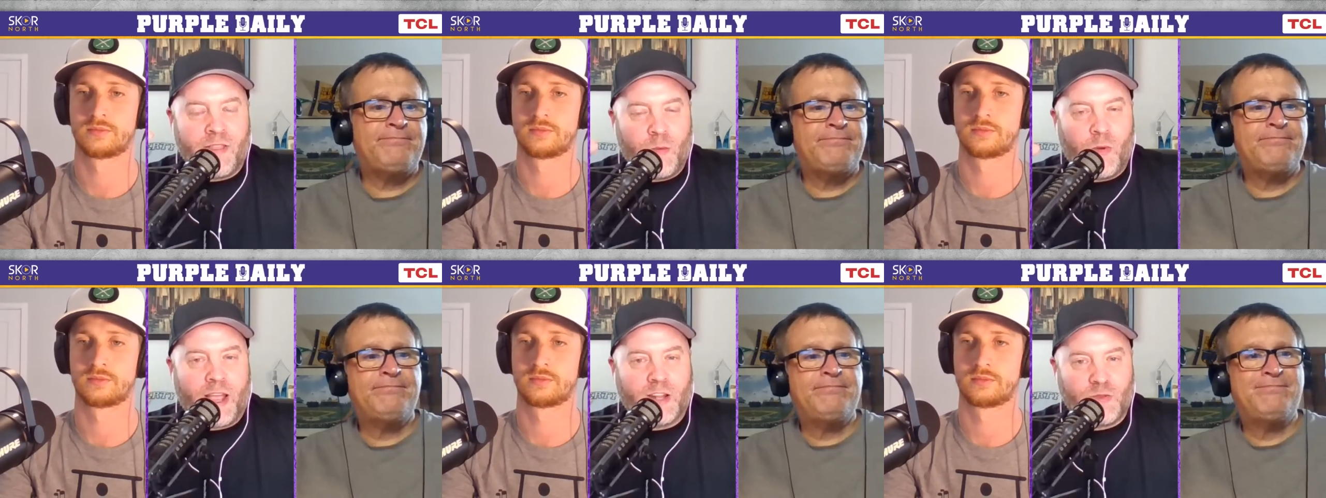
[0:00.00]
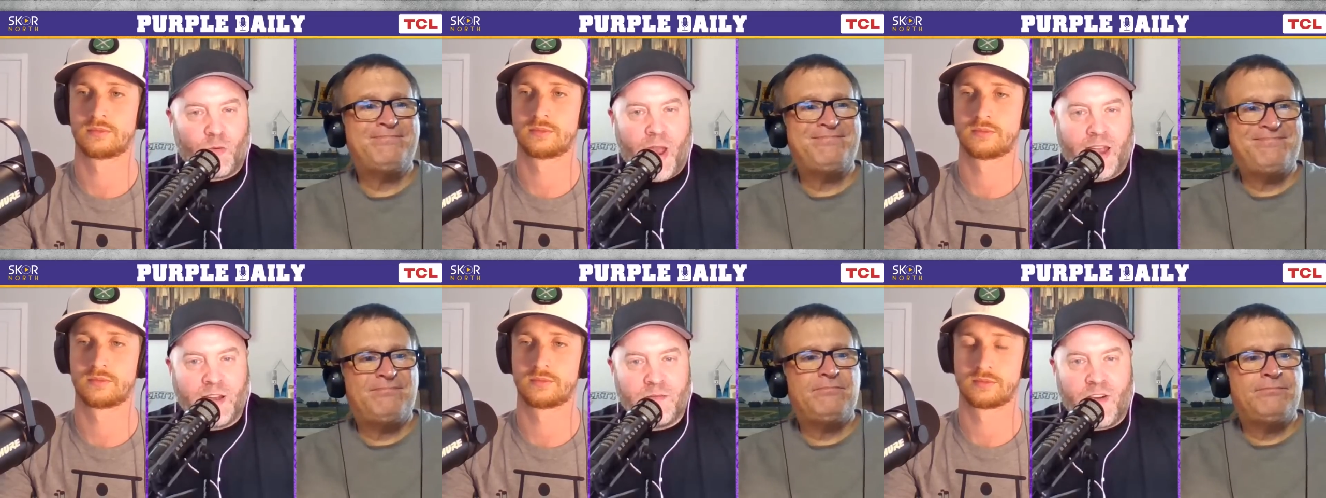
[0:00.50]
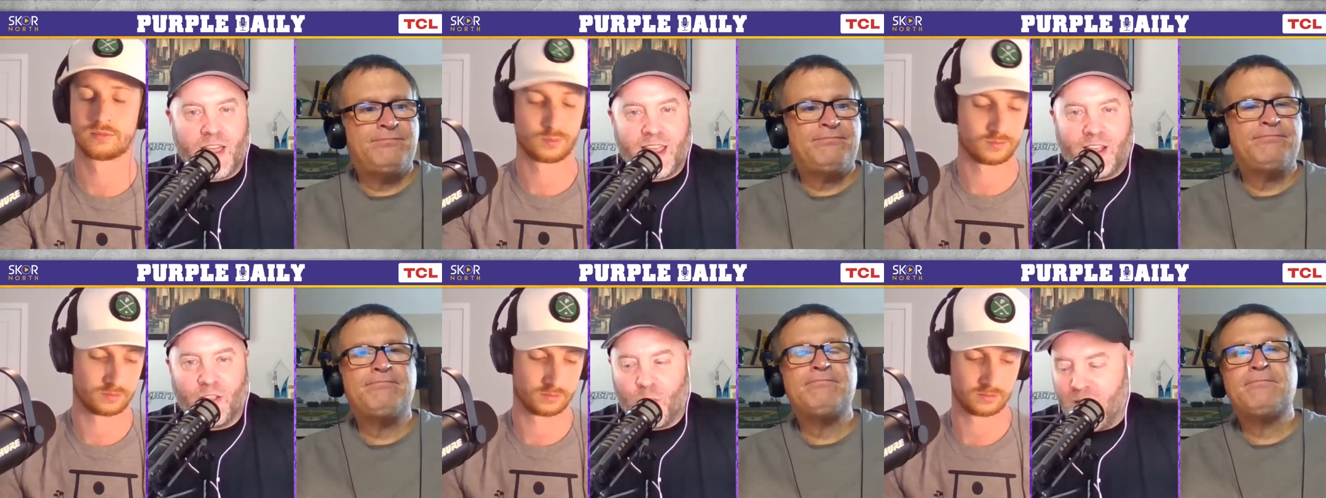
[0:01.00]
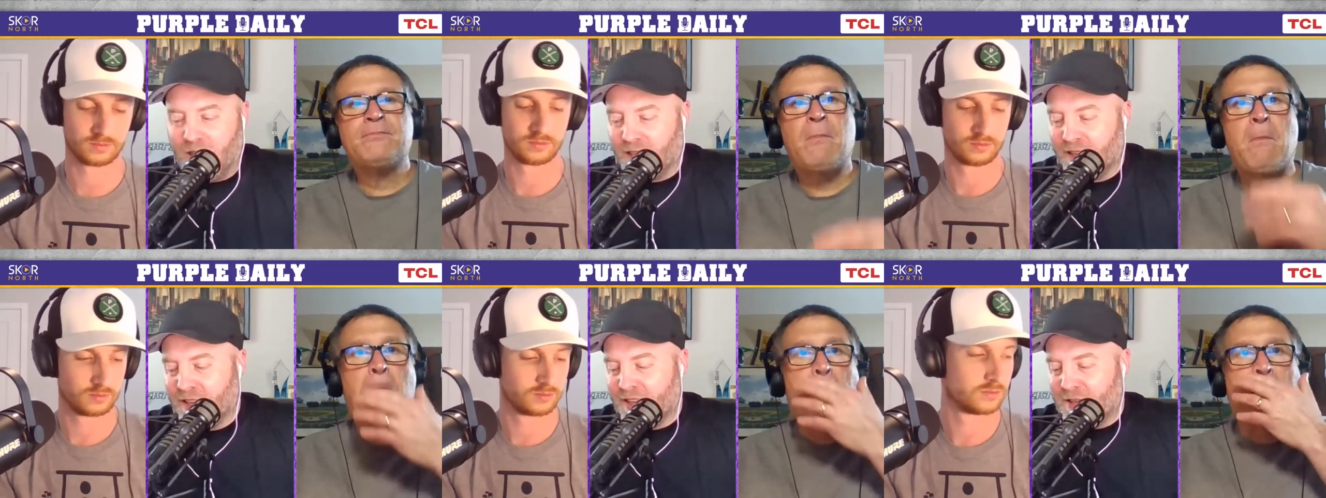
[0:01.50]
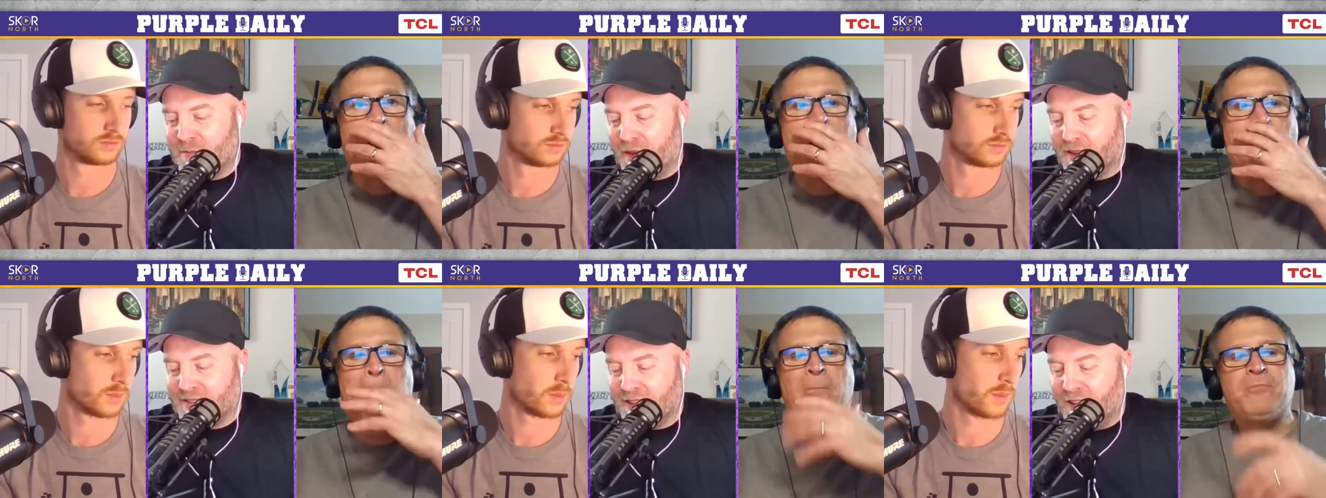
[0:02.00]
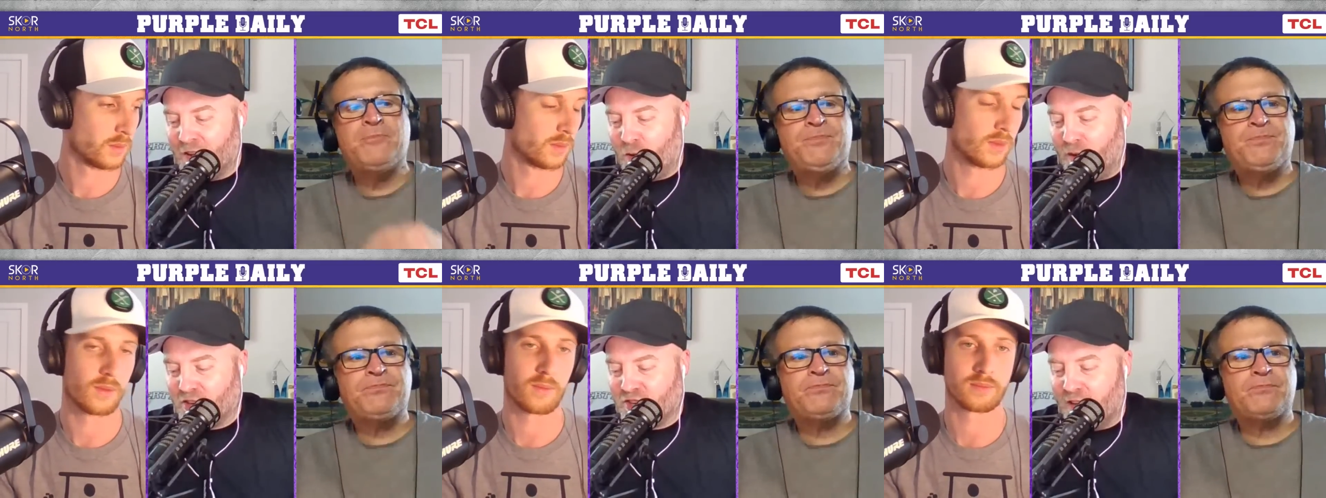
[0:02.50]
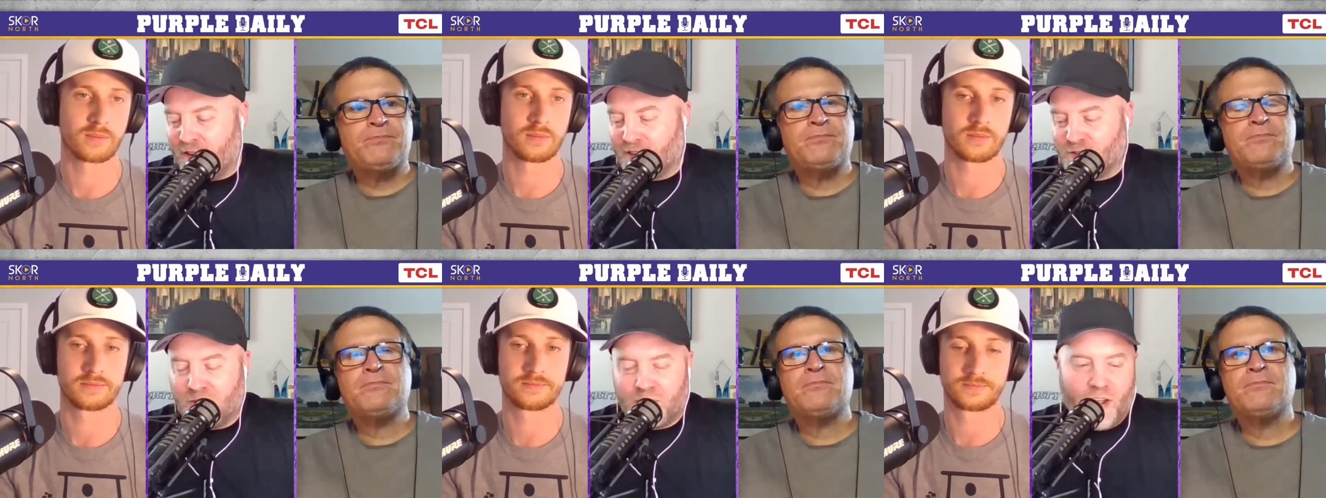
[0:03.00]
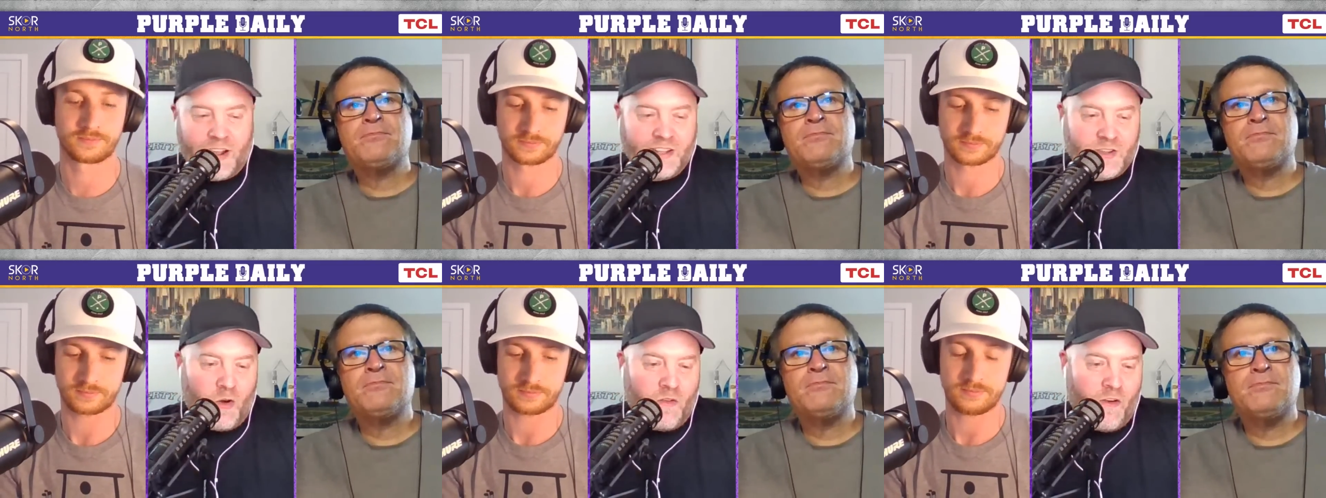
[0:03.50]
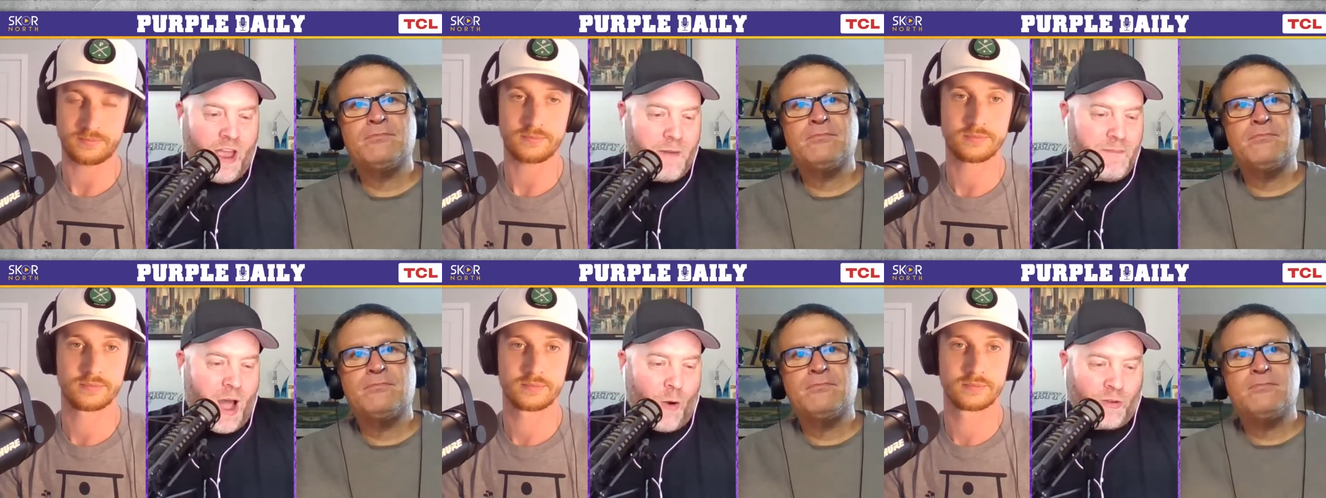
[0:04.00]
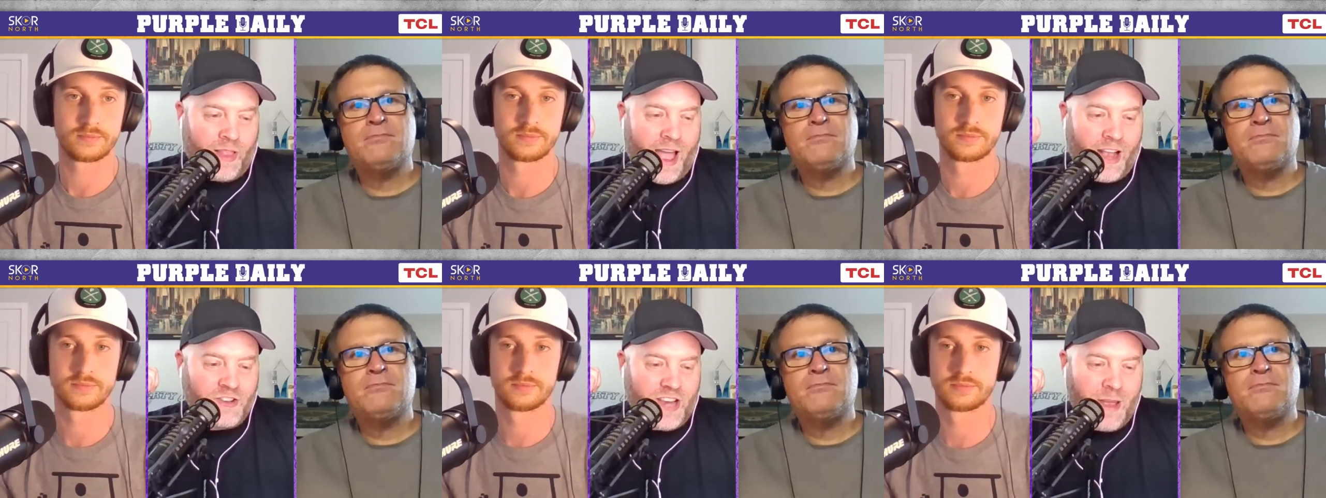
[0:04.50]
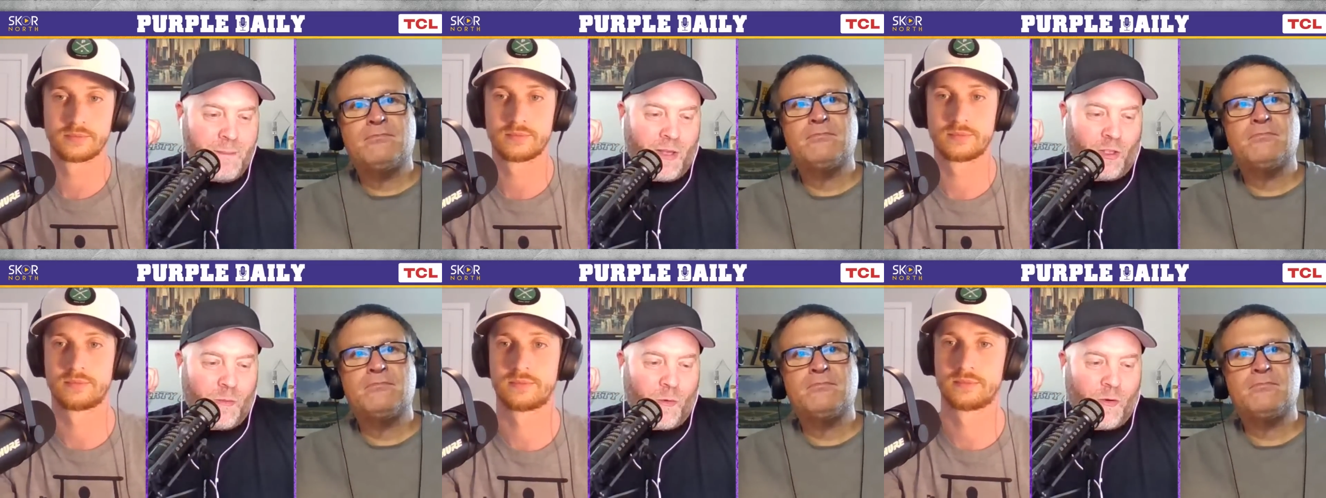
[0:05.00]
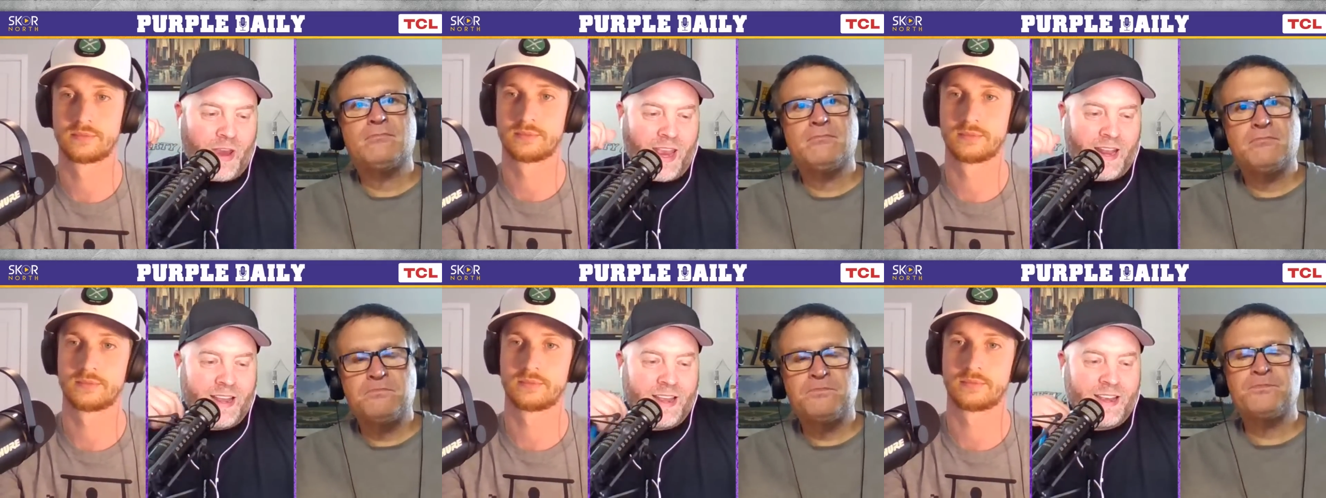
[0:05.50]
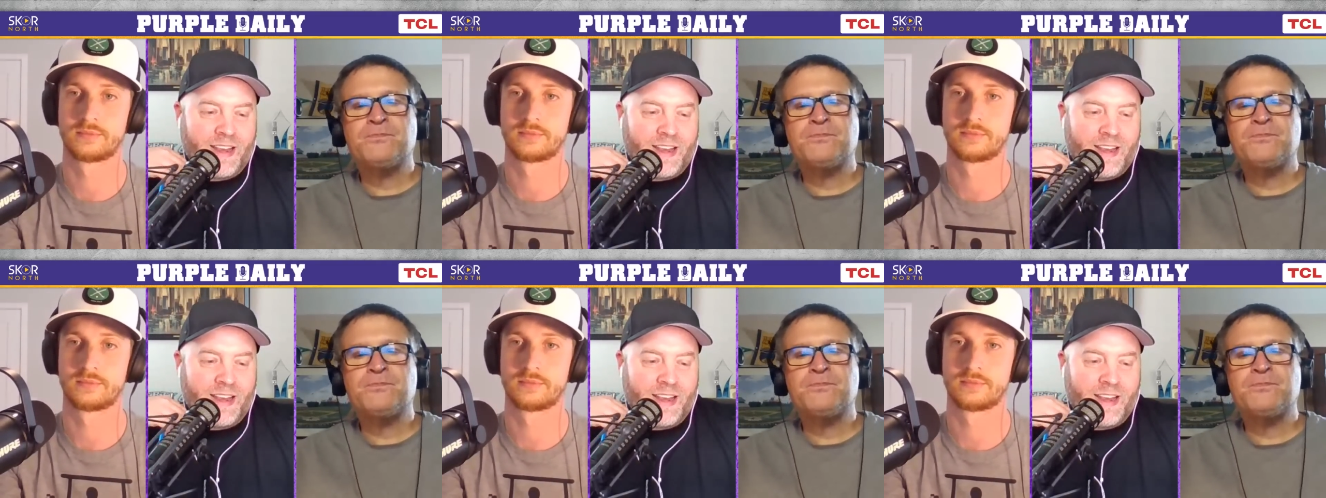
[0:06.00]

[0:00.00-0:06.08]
Speaker 1: and then we'll get to a random Viking of the week. Okay. But uh, a quick shout out to our friends over at Power Lodge and Miller Marine.